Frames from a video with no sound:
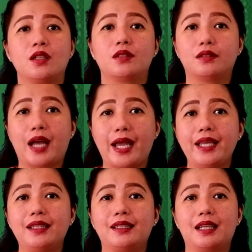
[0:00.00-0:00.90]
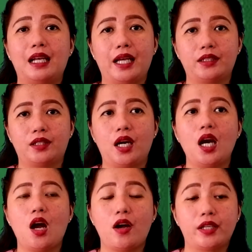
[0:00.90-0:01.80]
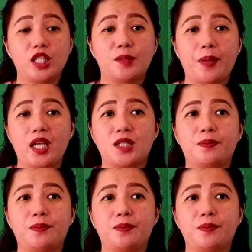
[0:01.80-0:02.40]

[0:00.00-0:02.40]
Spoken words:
Write the letter on the space